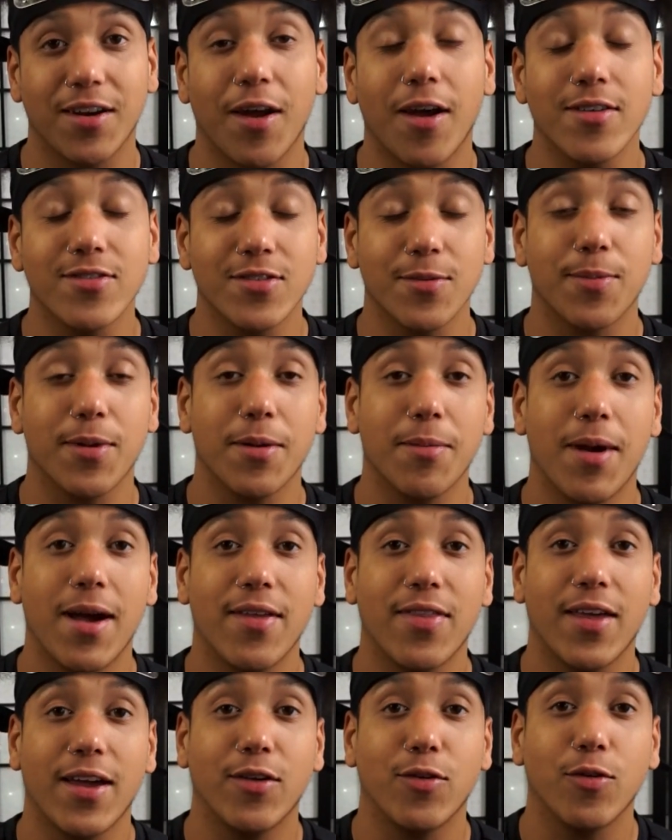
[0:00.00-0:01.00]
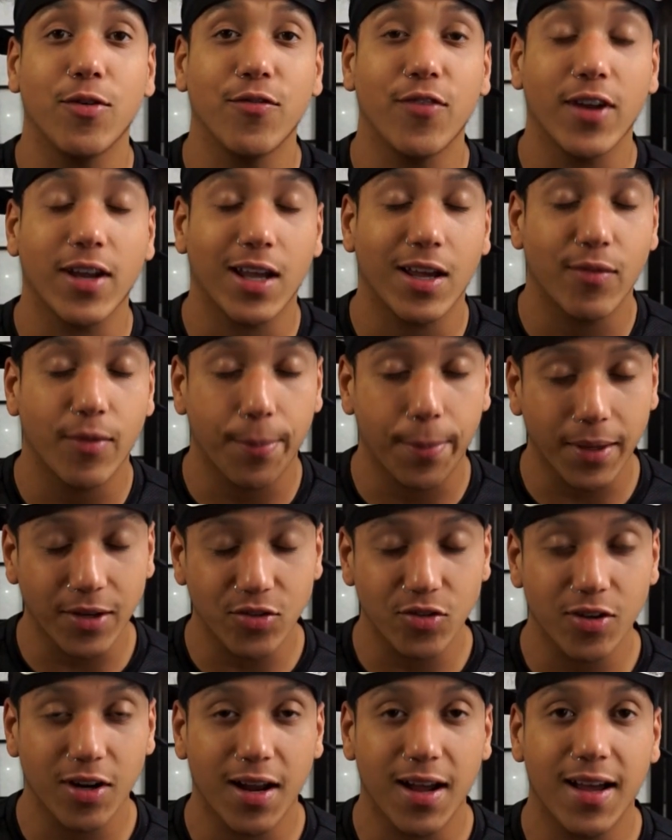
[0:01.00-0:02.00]
Also, bear in mind that I do in fact have a
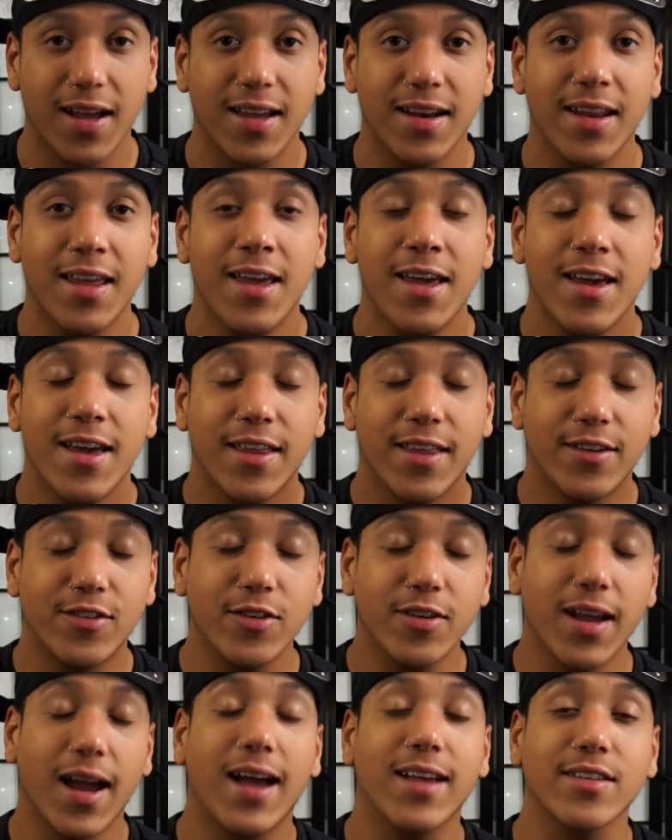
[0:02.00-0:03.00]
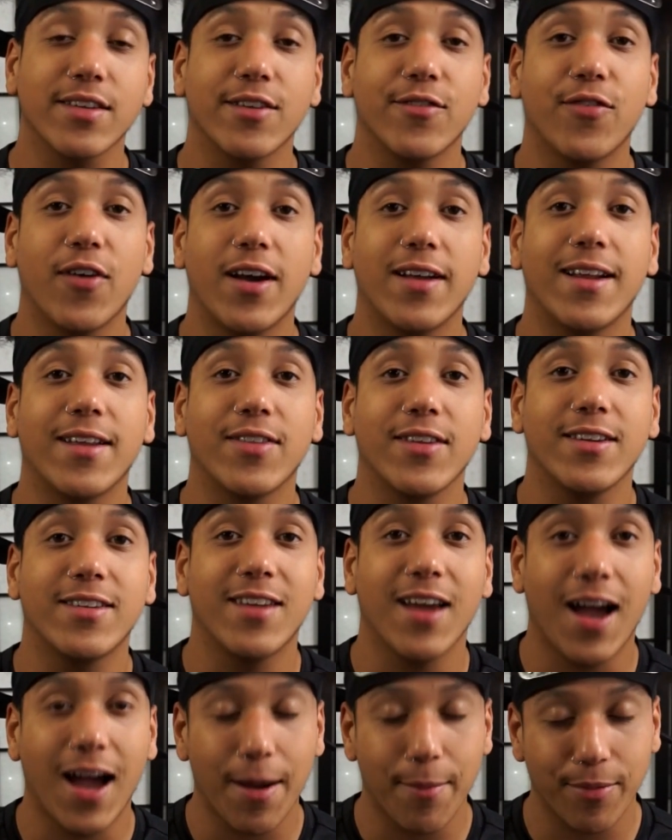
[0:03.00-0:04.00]
Patreon that you guys can find at the
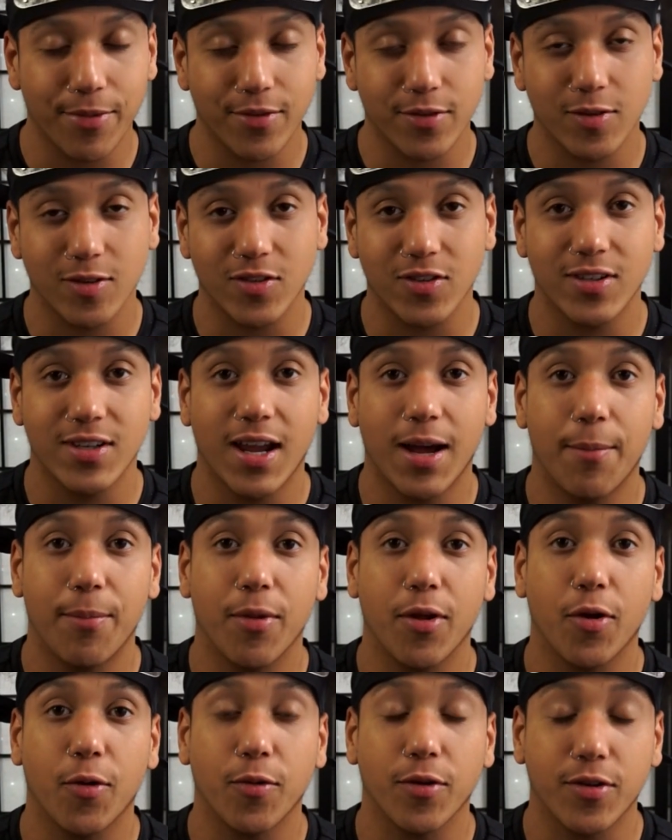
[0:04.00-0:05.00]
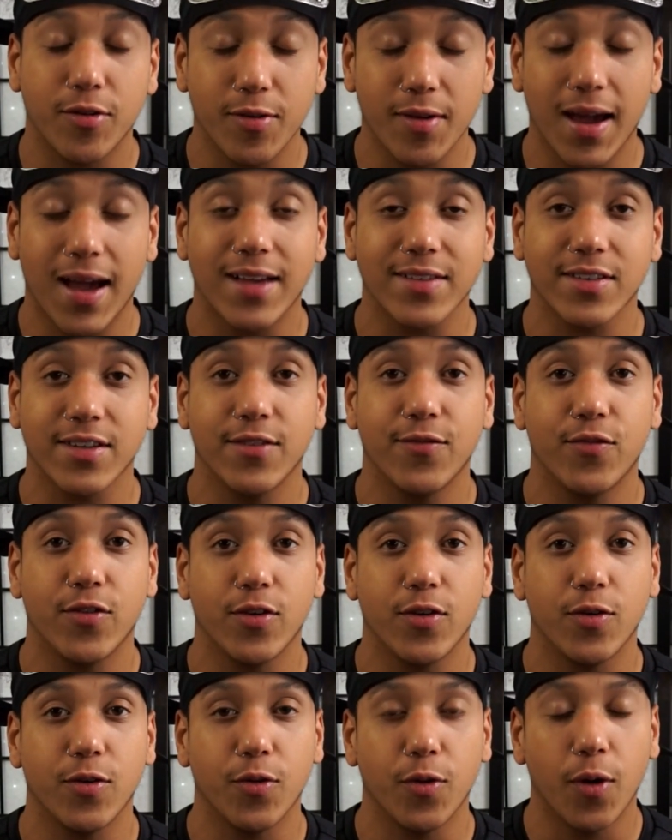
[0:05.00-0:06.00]
top top of the description down below where you guys can
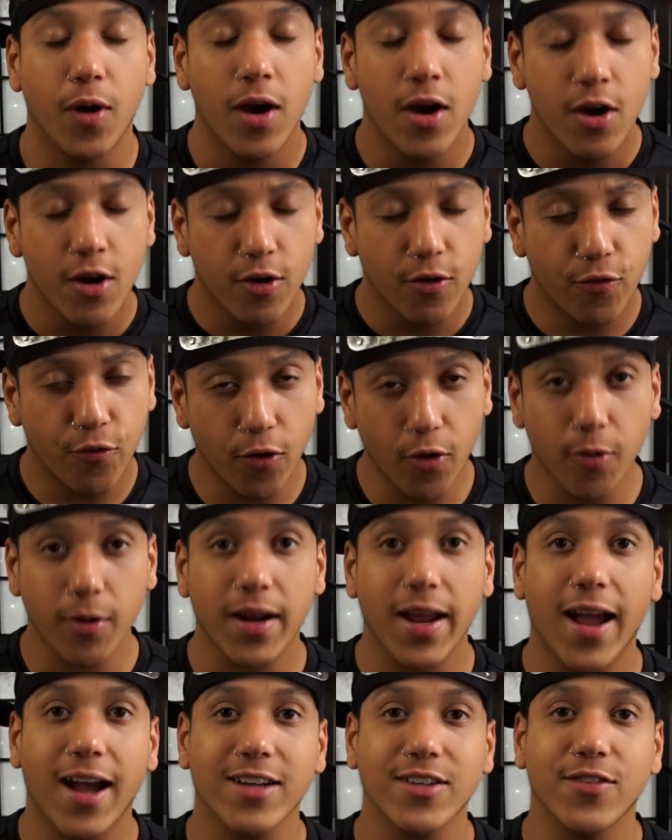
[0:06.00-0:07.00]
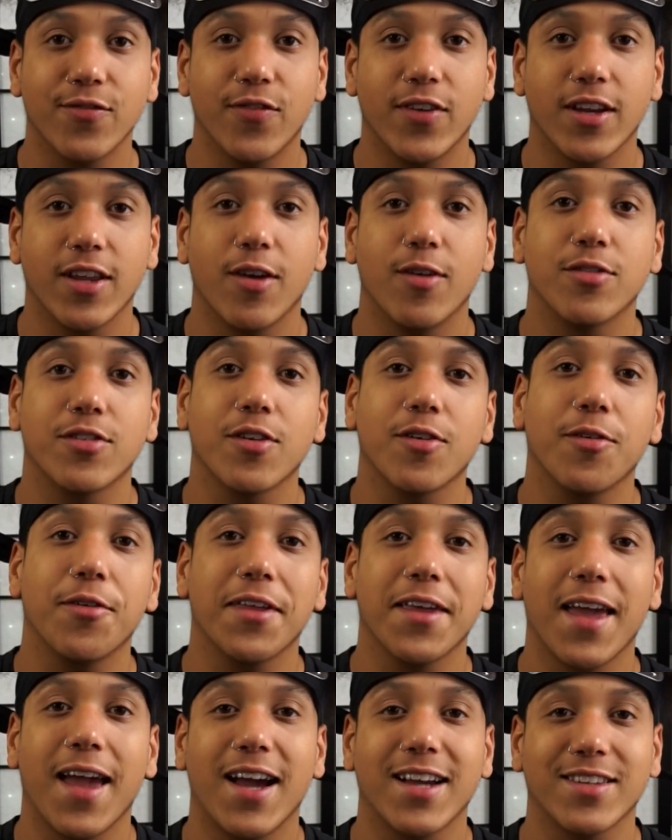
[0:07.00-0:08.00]
view four reaction videos,
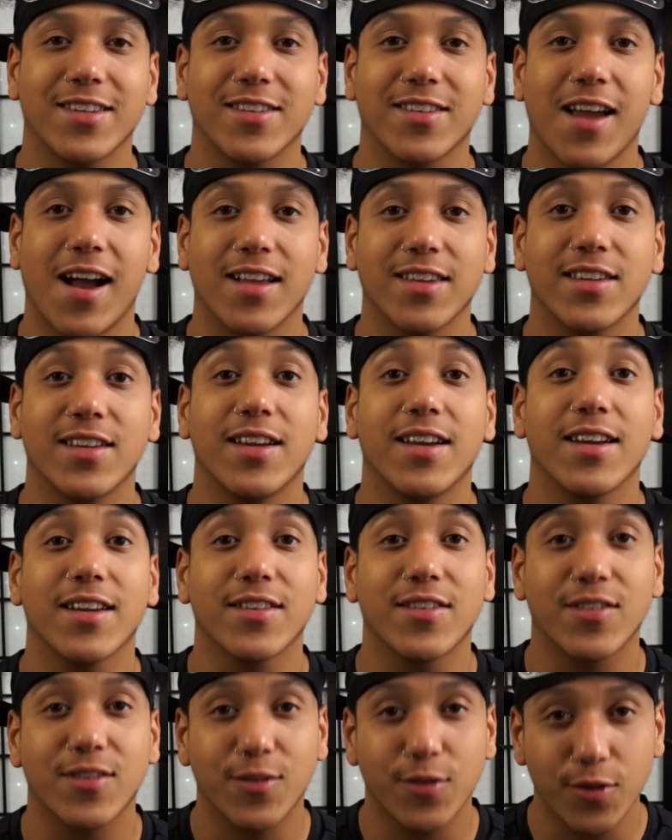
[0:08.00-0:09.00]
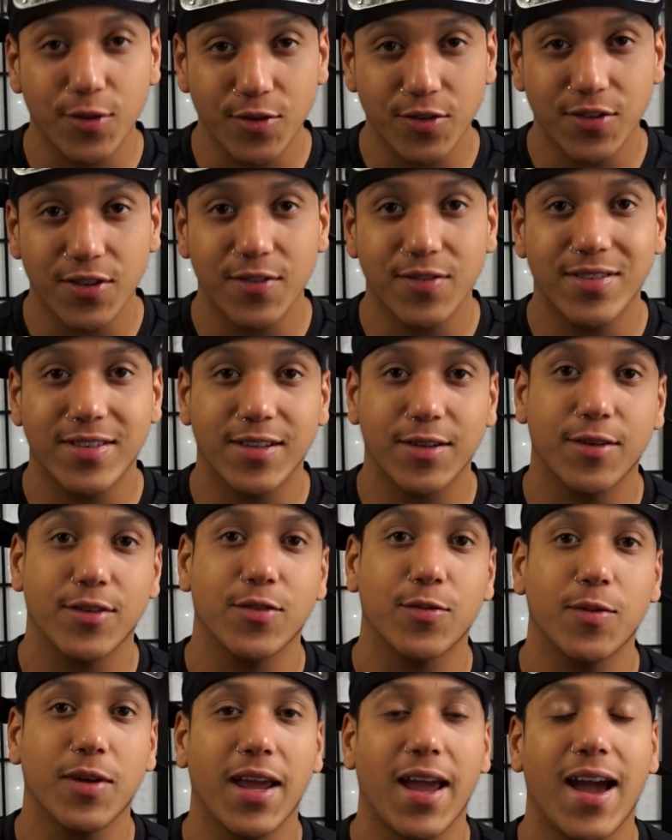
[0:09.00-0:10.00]
early access content, and exclusive
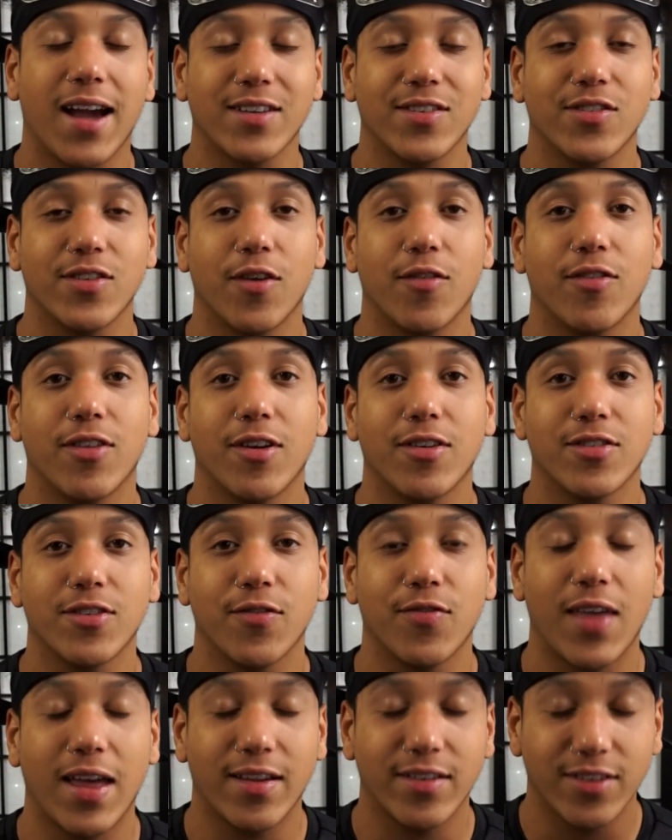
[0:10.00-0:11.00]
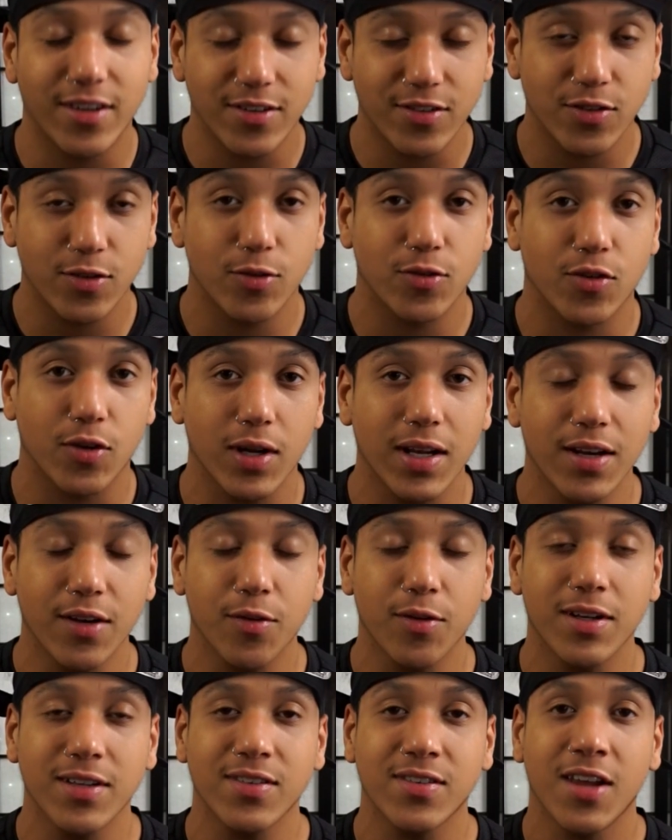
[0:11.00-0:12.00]
series reactions over there. So if that does suit your
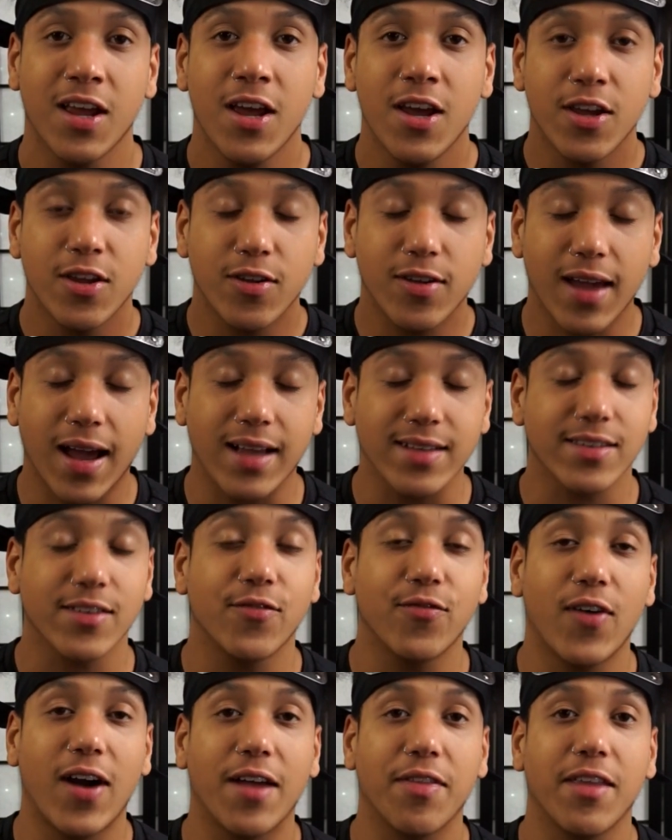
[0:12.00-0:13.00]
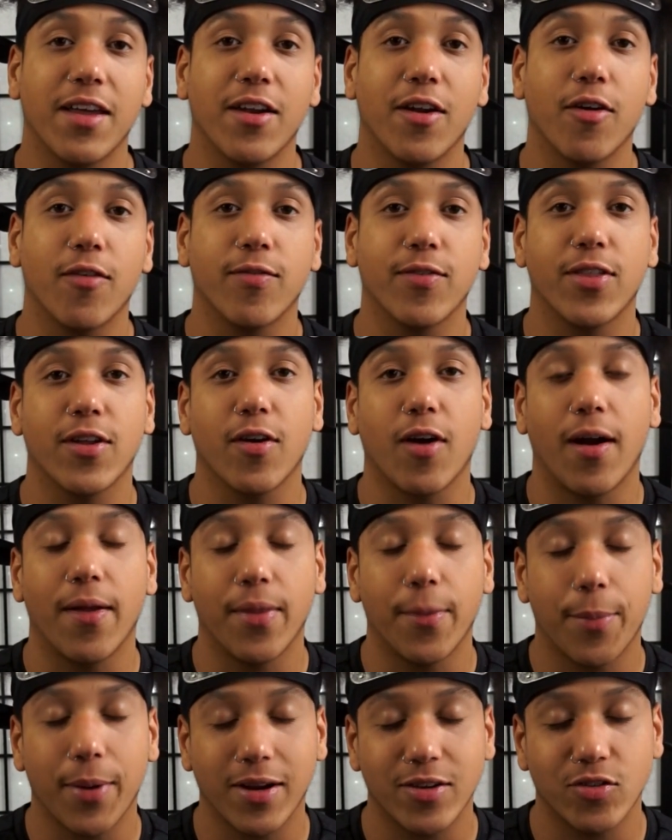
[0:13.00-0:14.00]
interest, you guys can find that over there on
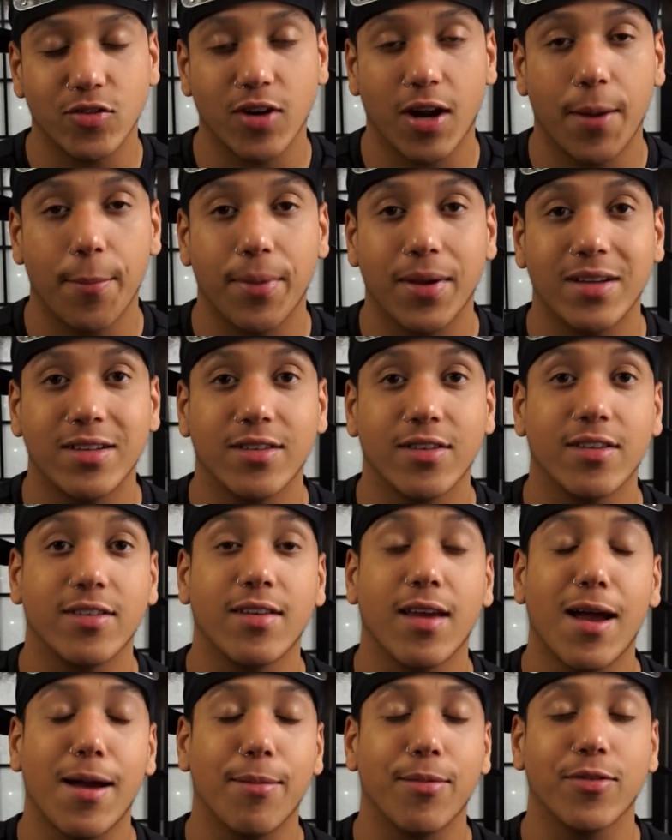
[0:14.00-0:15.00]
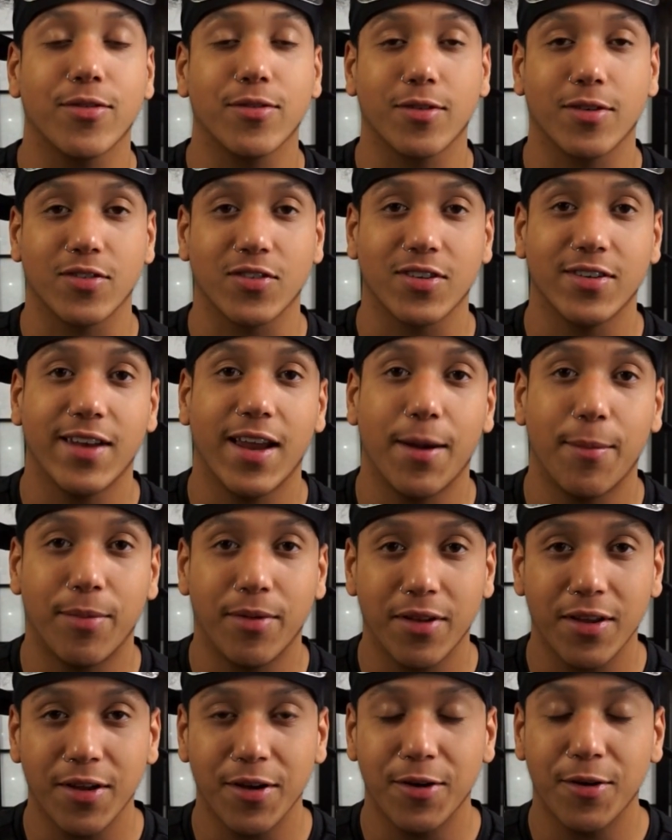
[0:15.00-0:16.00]
the Patreon page at the top of the description down
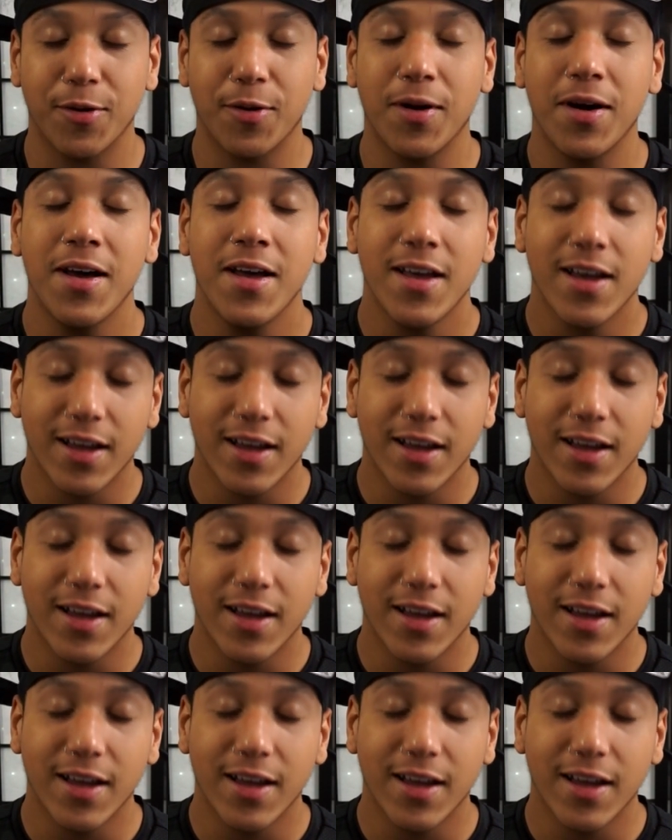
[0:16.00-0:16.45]
below.